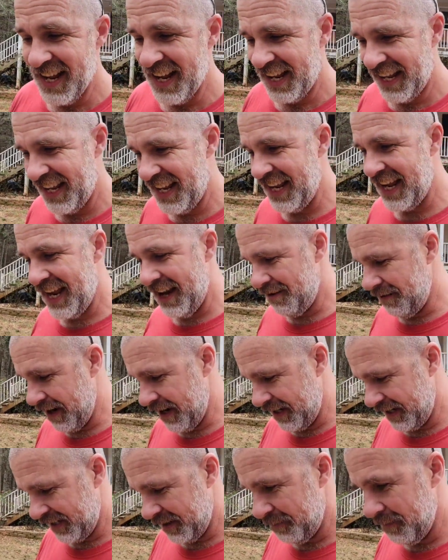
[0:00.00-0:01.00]
He
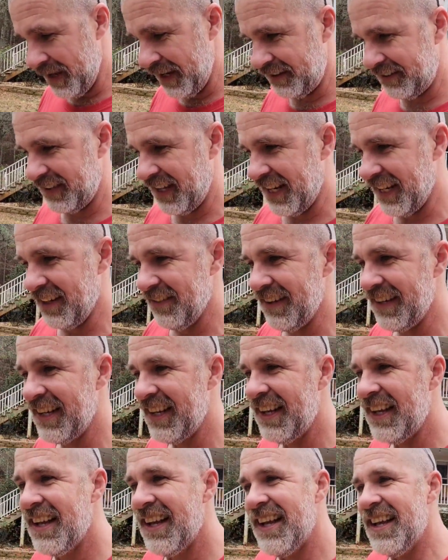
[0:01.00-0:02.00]
aerated the mess out of it.
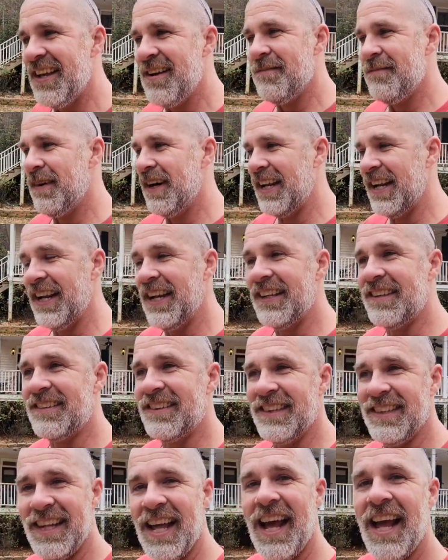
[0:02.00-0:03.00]
But
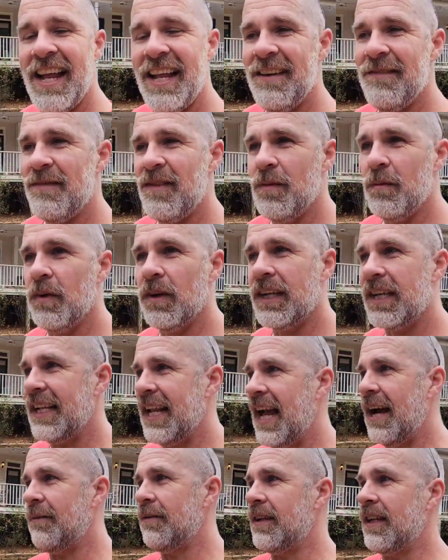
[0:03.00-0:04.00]
tonight, we'll get
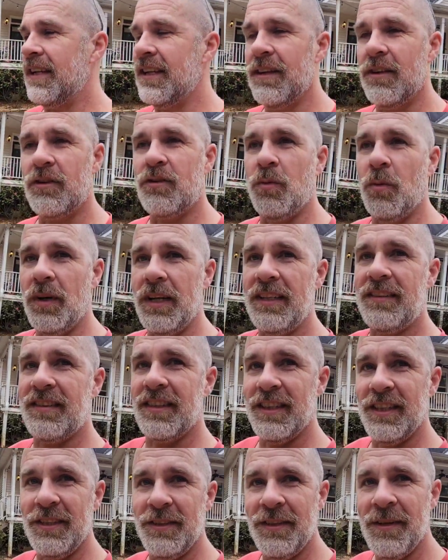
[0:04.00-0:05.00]
out with a little
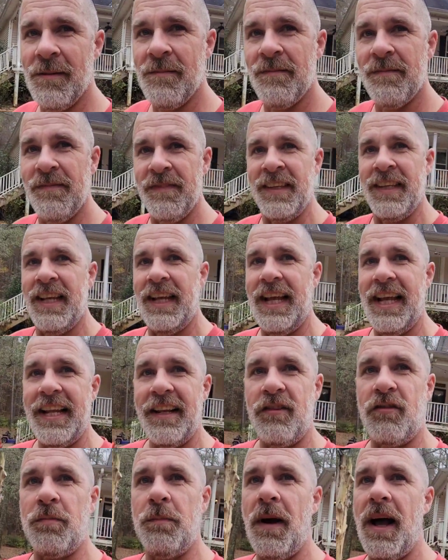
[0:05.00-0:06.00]
22 and
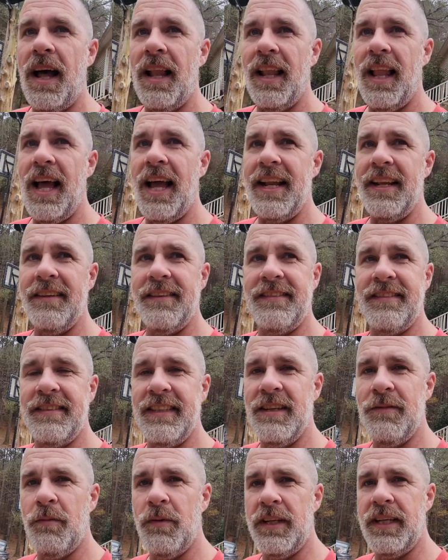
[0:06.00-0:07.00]
a spotlight and see
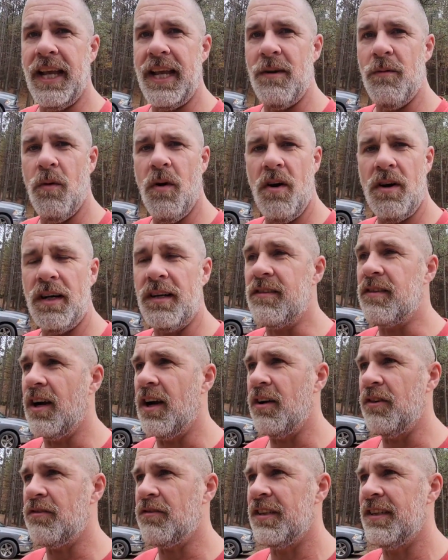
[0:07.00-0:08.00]
if we can't walk
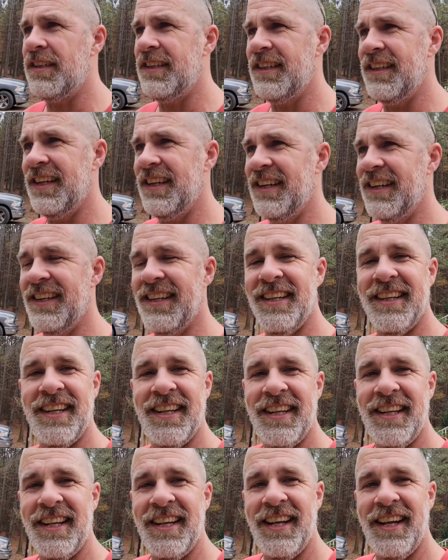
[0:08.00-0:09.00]
across
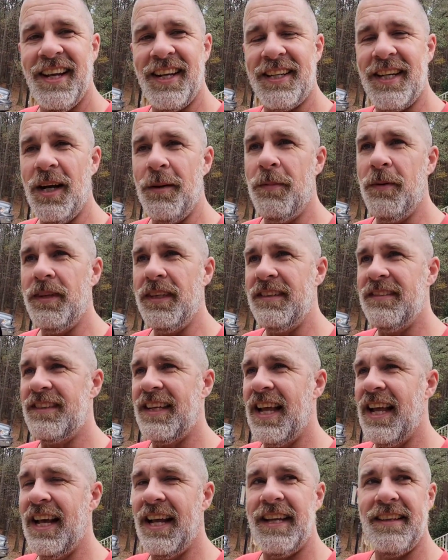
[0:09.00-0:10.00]
a couple of these
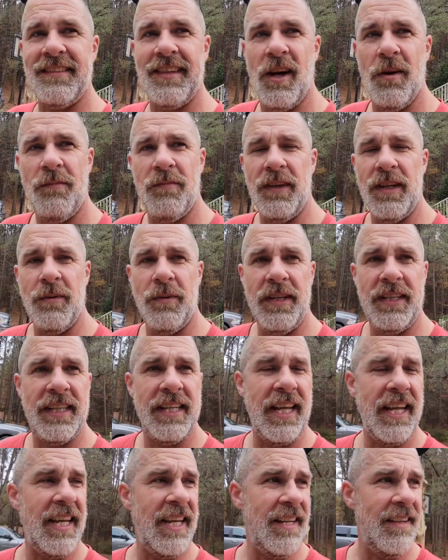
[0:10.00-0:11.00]
guys. Hopefully we
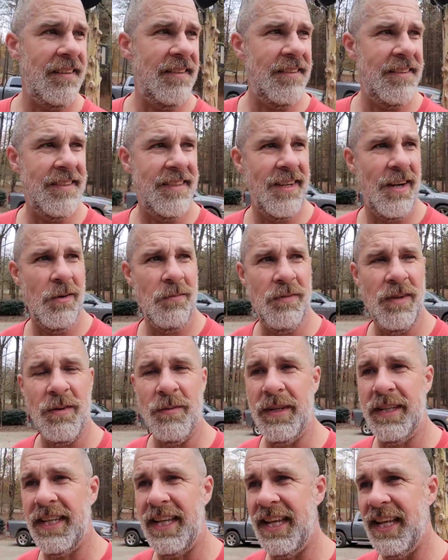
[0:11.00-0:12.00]
can. Hopefully
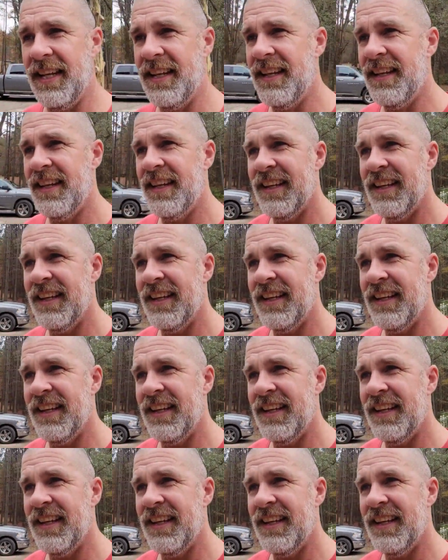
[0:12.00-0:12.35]
we can.